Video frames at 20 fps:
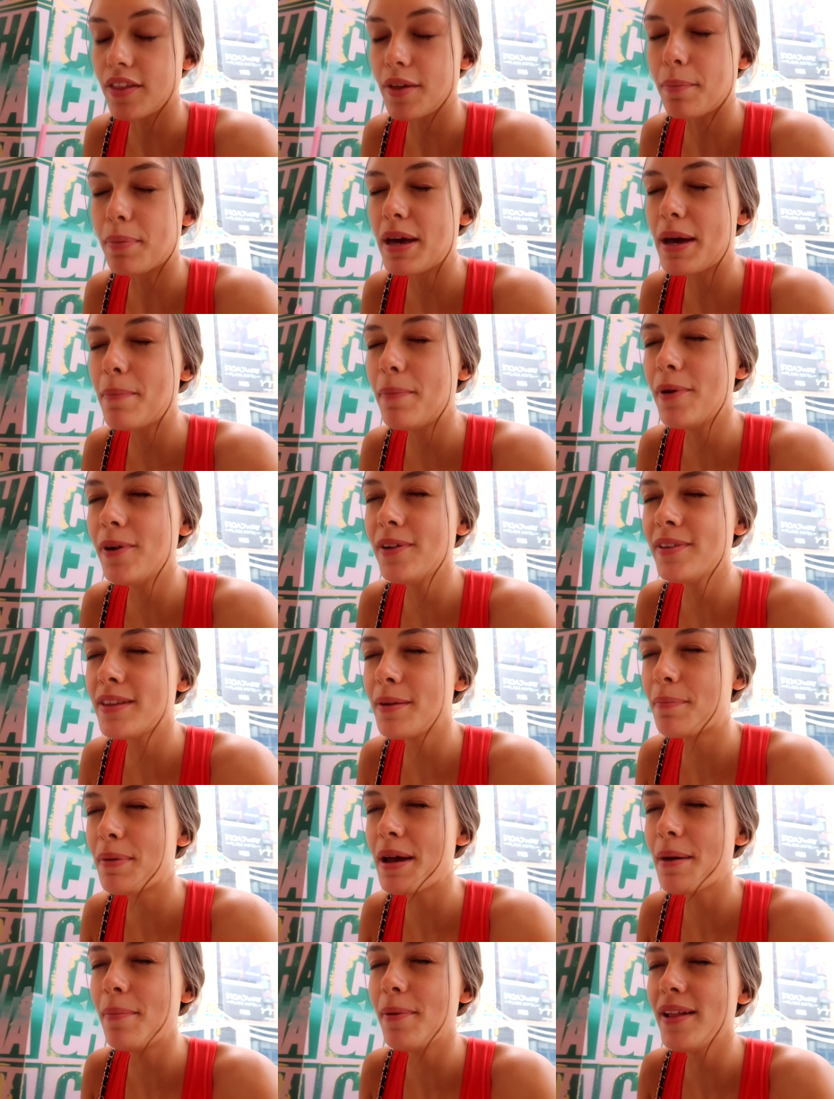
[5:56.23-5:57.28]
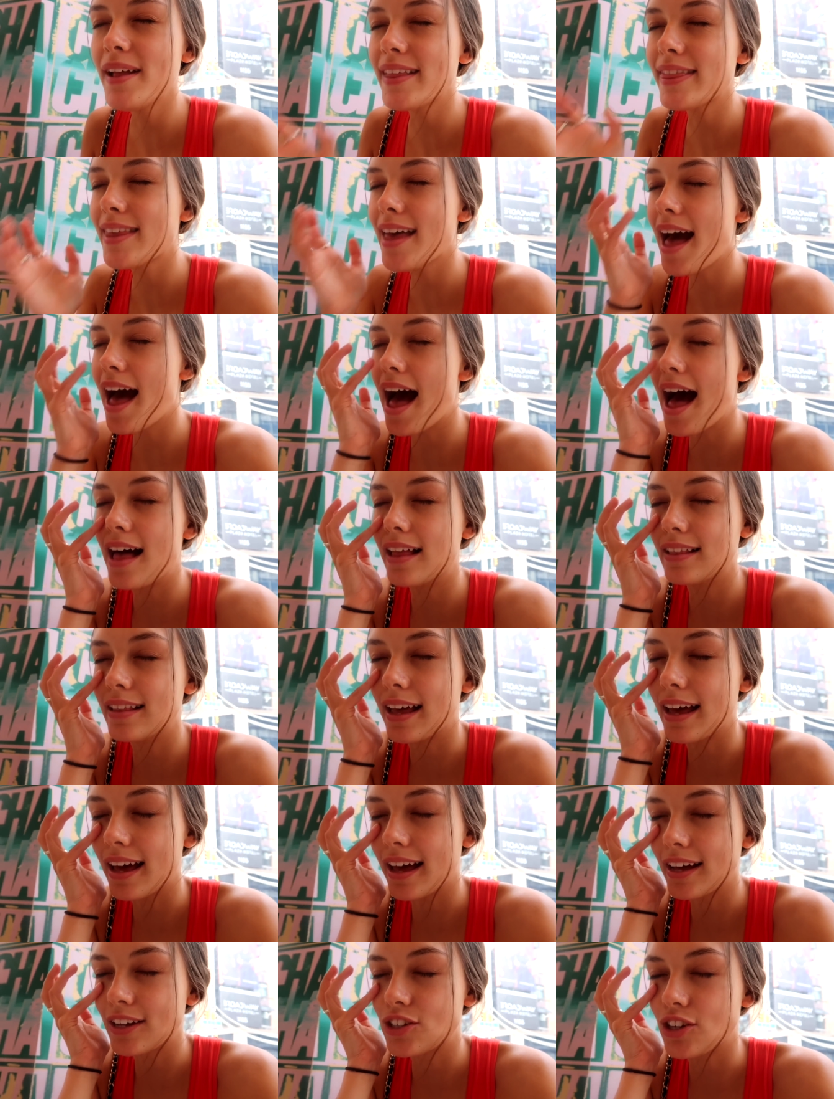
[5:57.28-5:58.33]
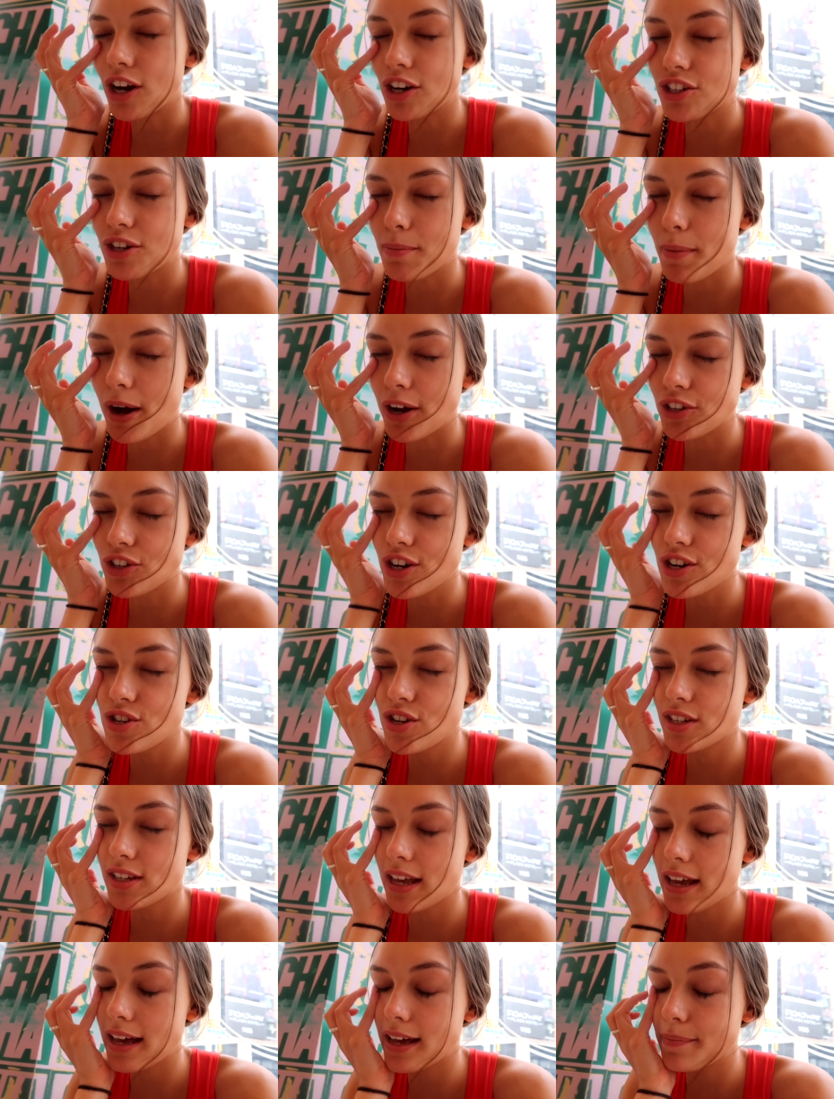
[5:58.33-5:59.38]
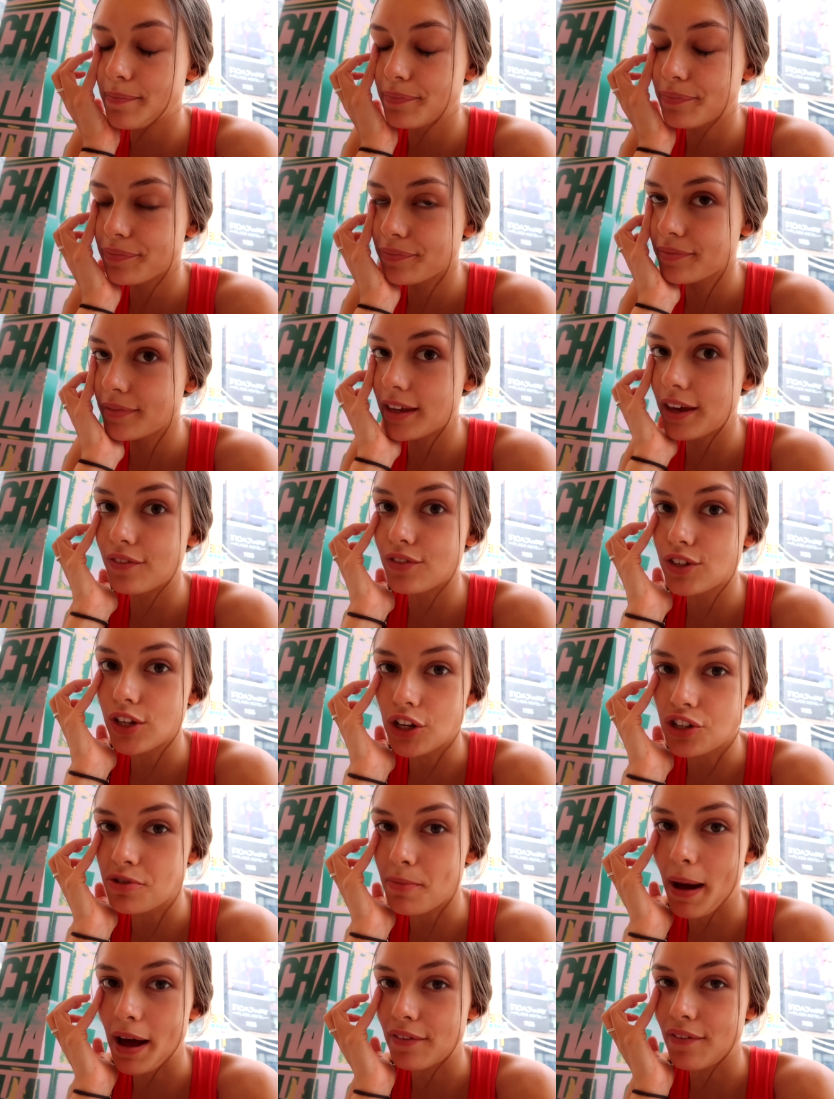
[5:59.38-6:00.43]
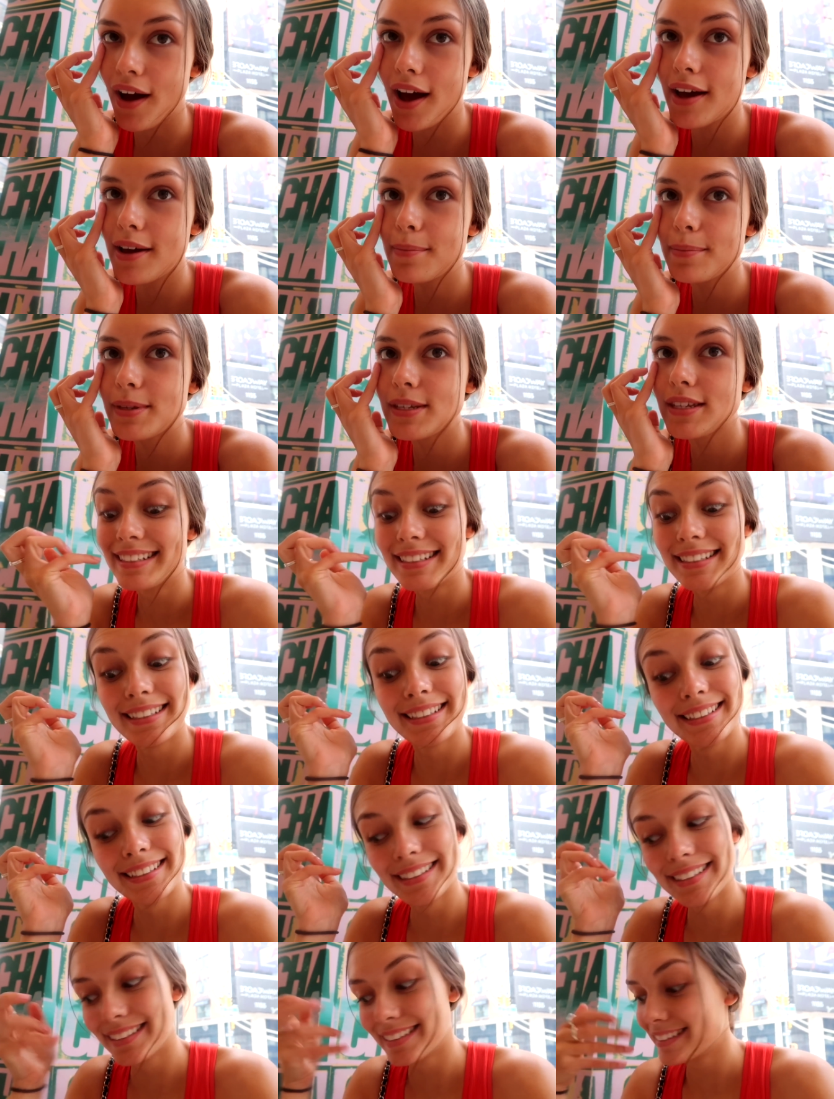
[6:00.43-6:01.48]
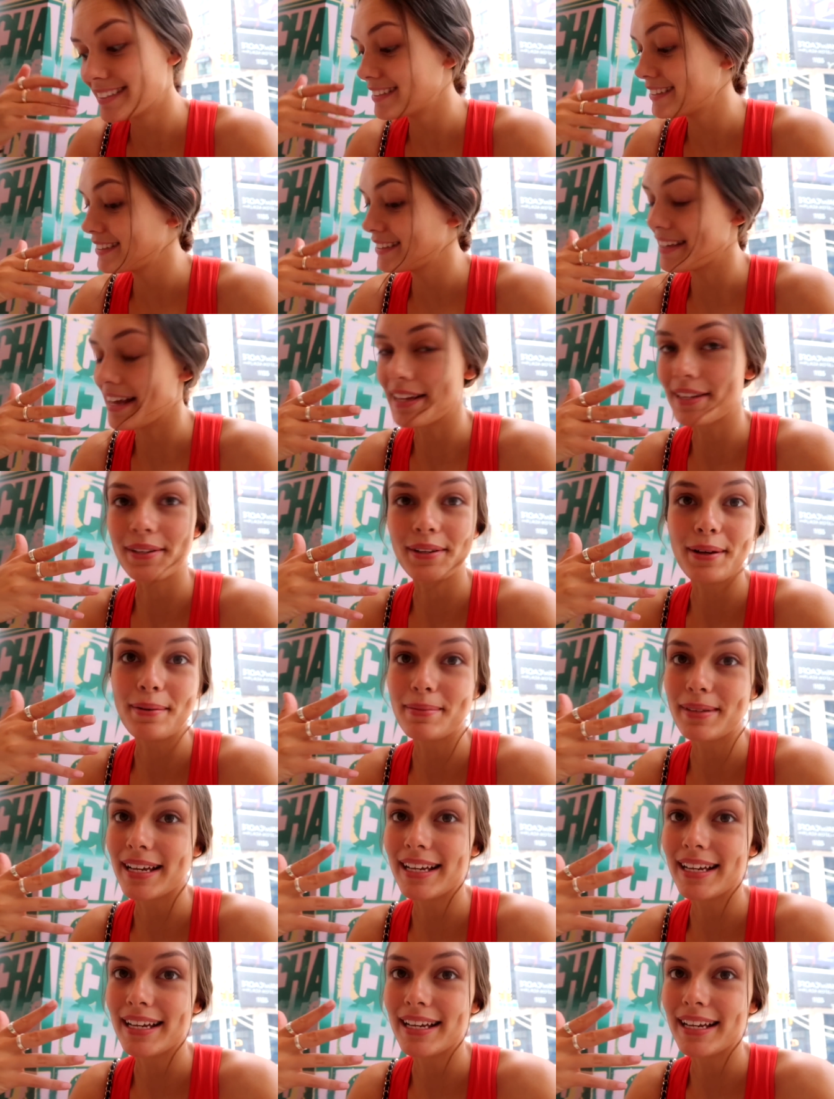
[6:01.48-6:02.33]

the people, the people at the LA Chacha Matcha just like give such bad vibes. That's what I'm